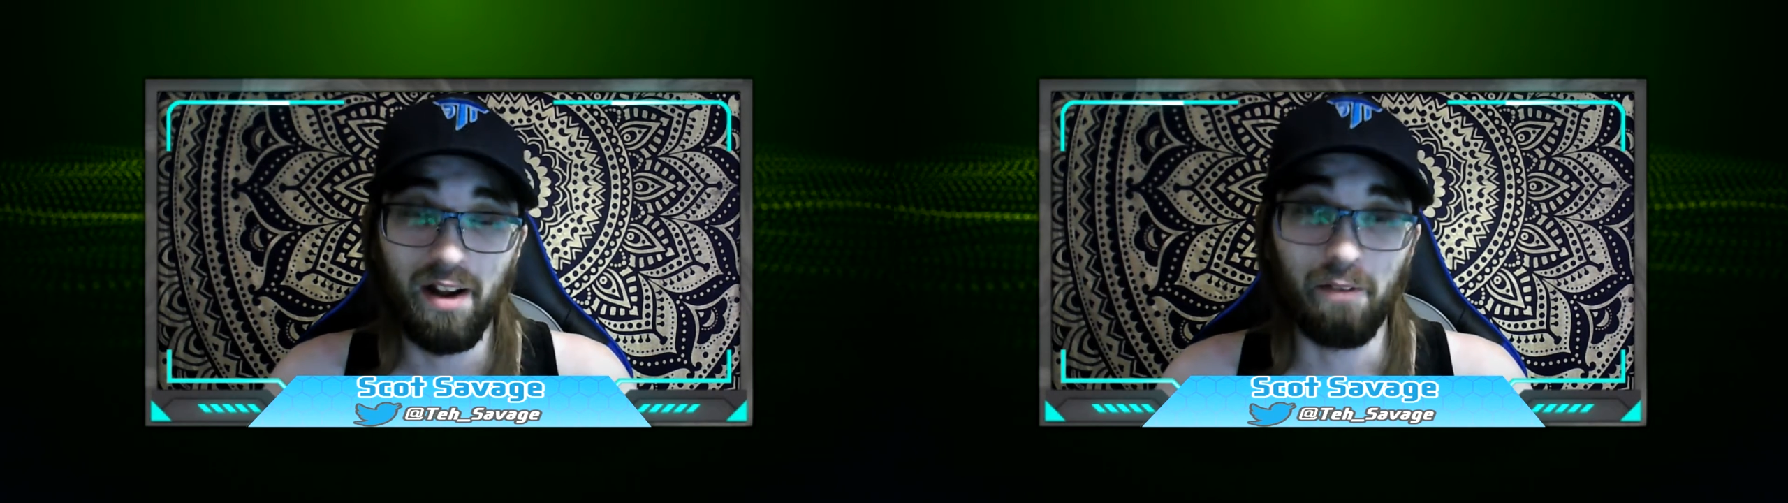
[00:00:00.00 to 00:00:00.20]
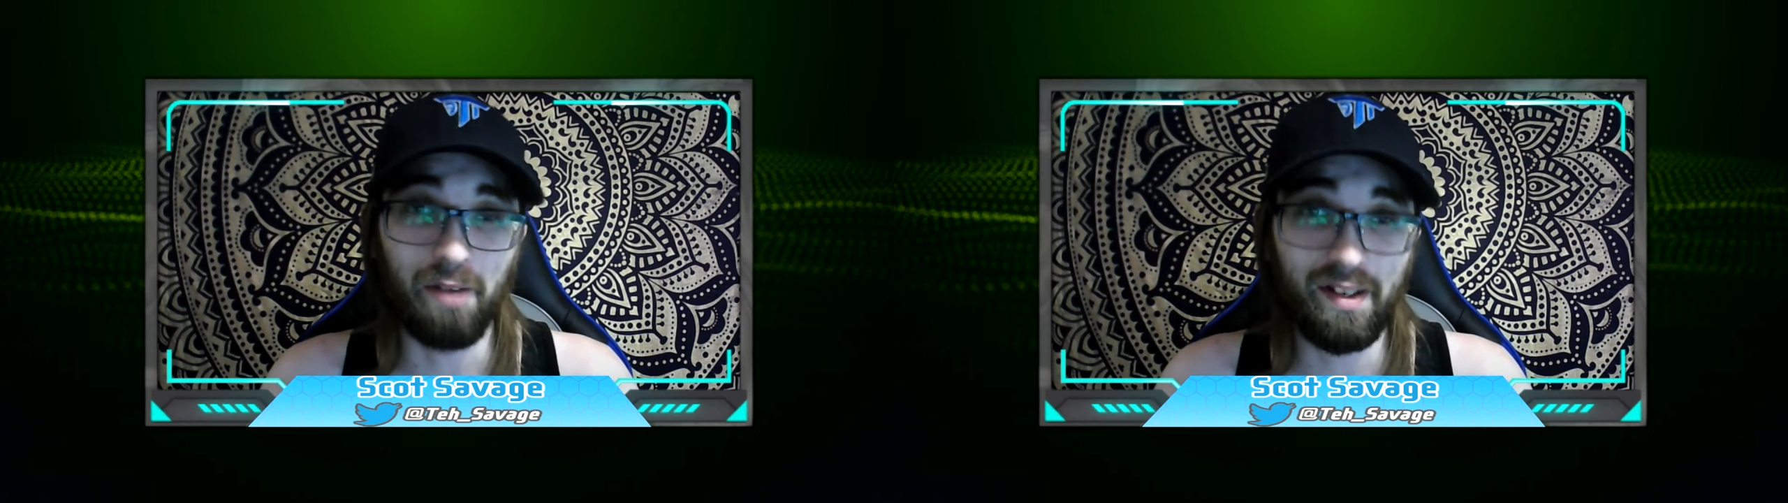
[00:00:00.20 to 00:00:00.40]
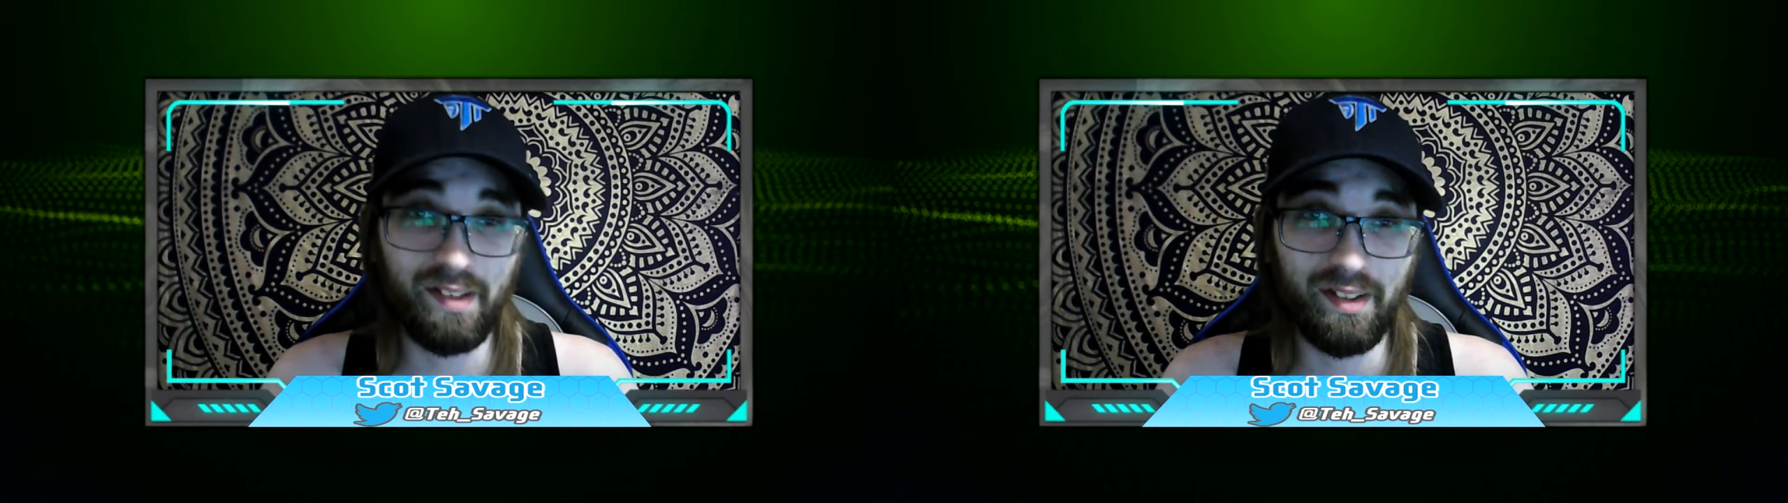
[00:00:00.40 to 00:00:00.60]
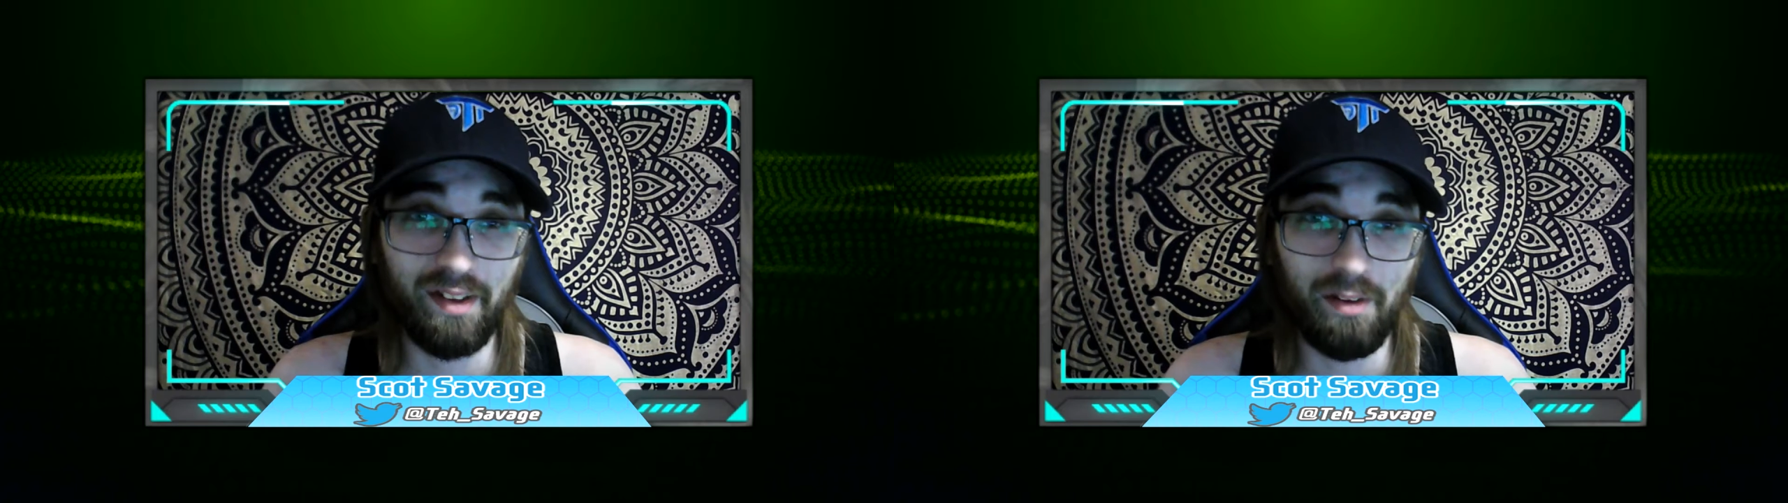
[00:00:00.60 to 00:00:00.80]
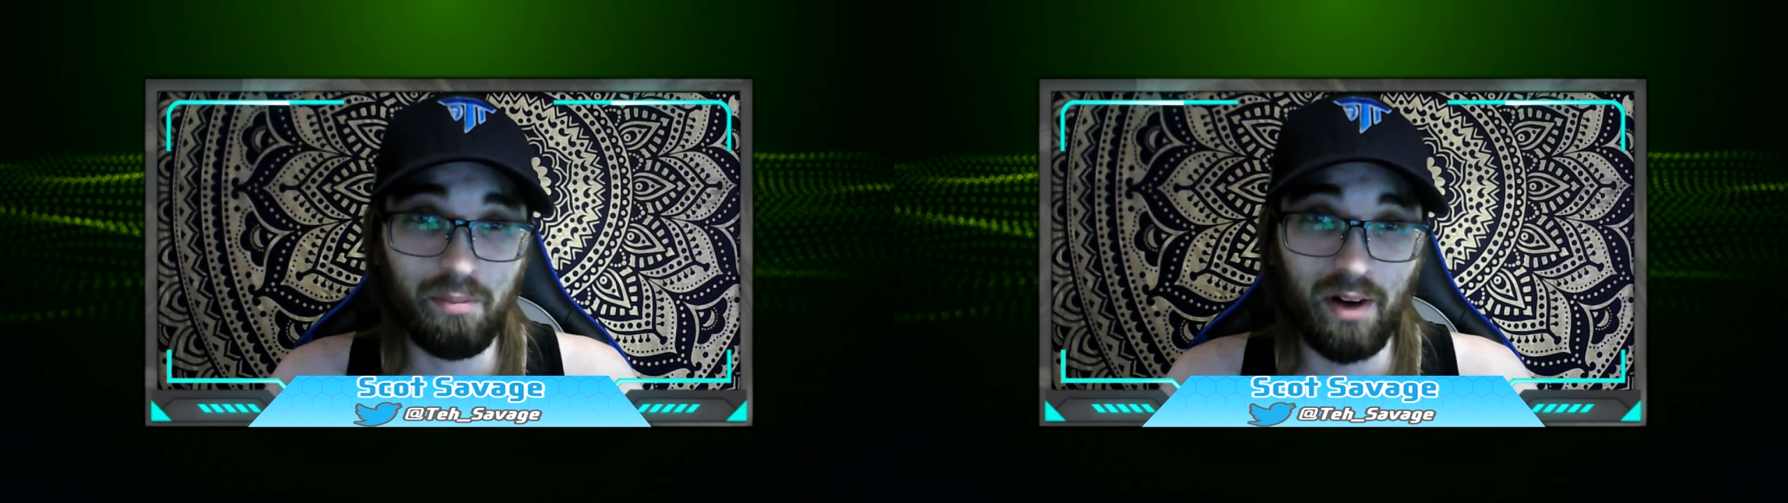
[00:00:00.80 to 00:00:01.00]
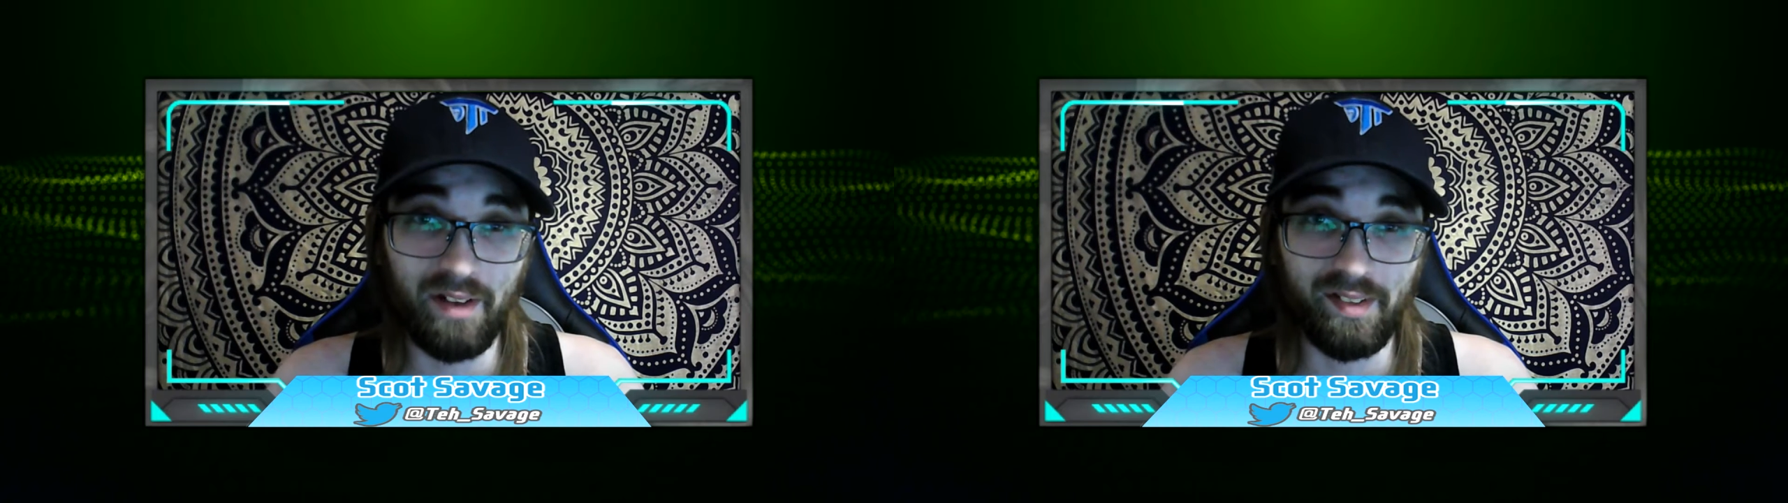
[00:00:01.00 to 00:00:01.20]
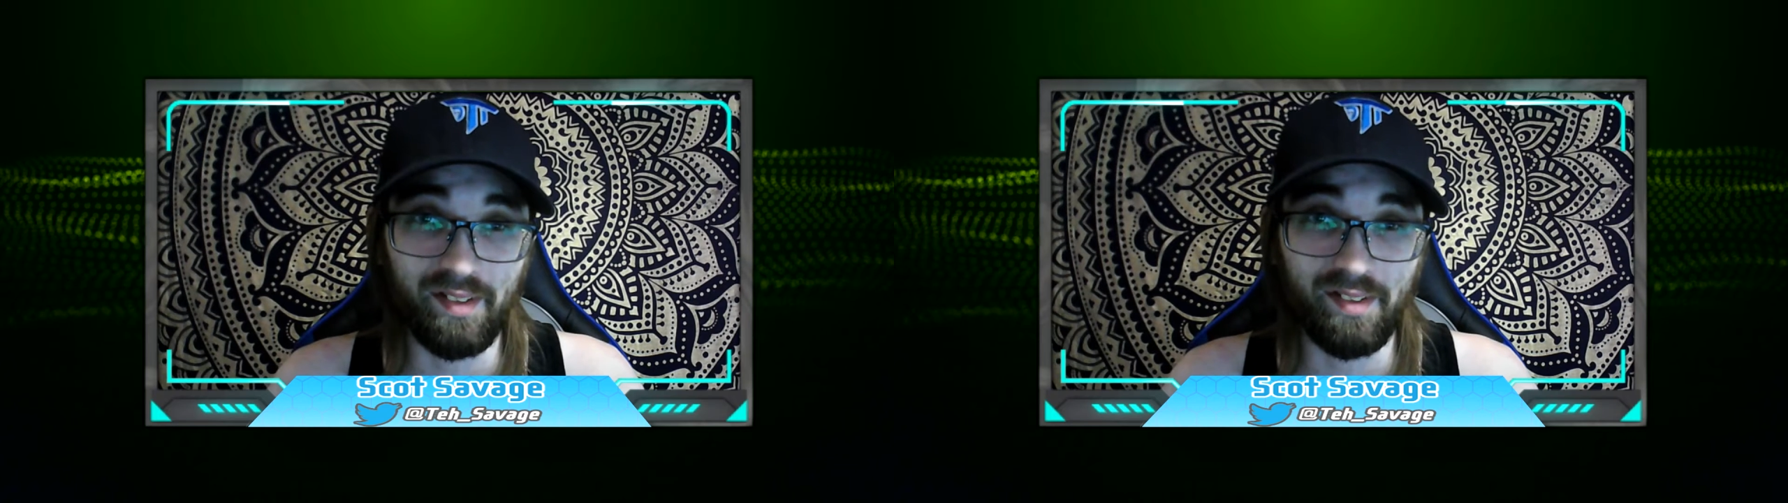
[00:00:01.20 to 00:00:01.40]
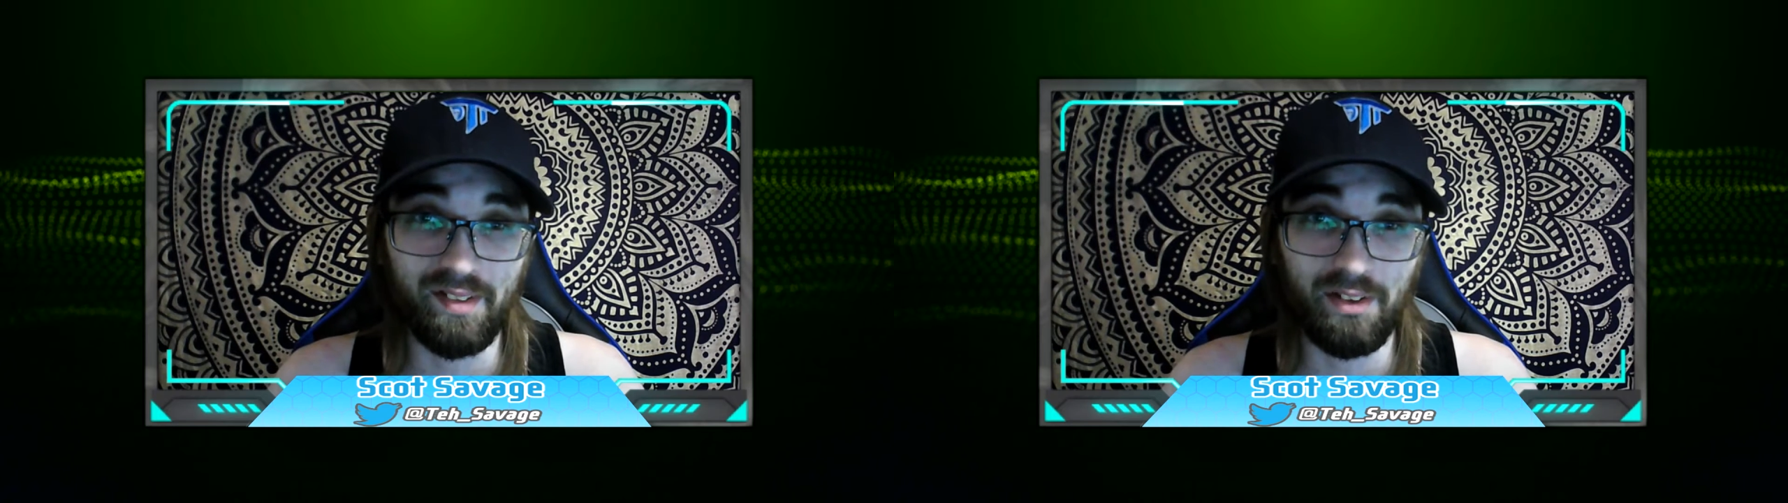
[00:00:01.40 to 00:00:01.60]
raising their
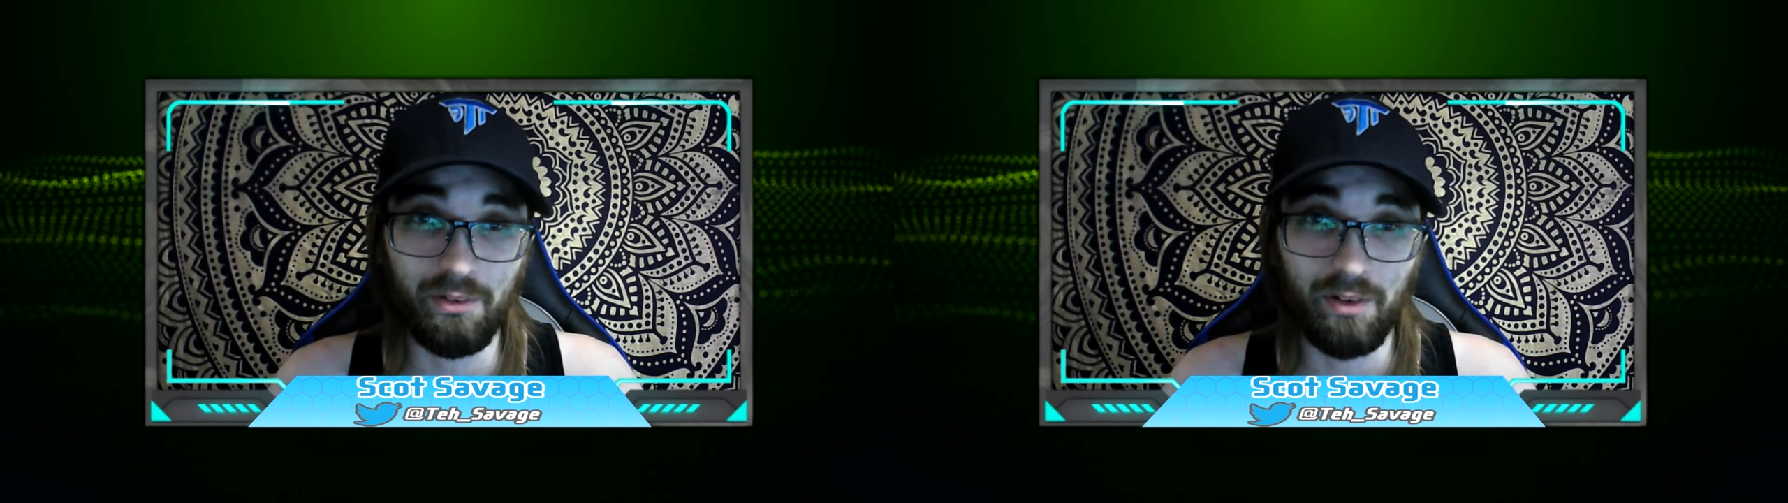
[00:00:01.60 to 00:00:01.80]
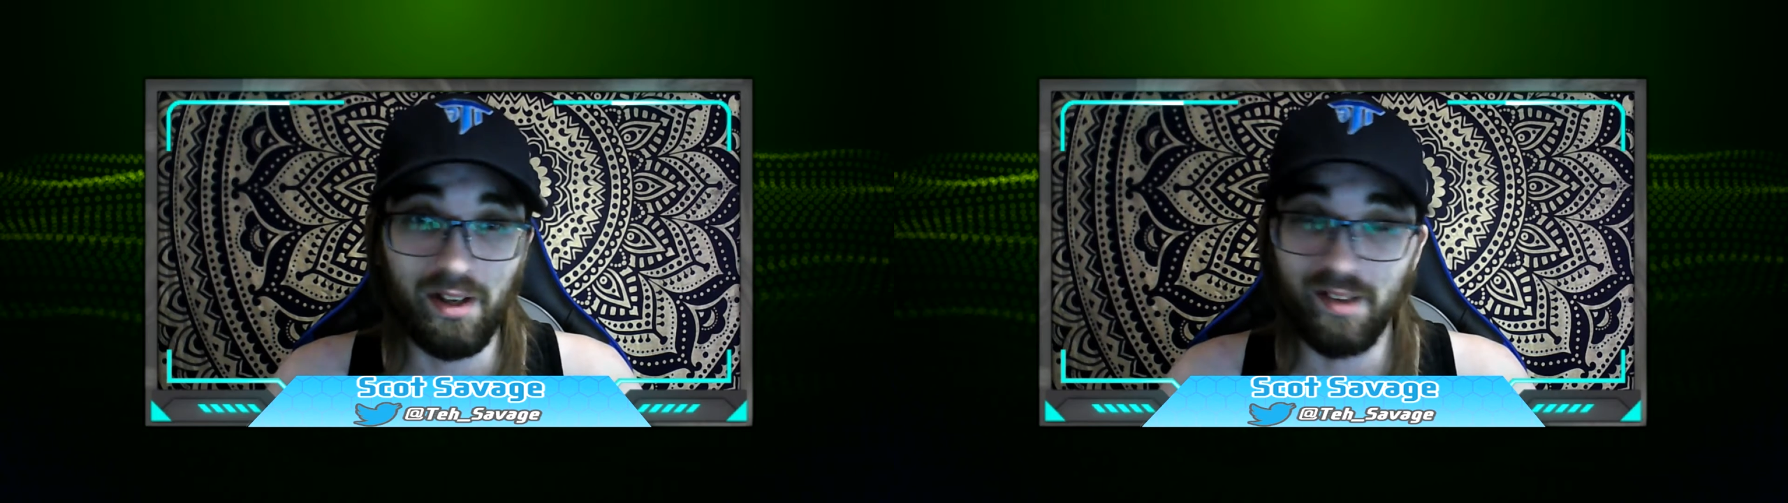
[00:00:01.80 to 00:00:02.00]
prices to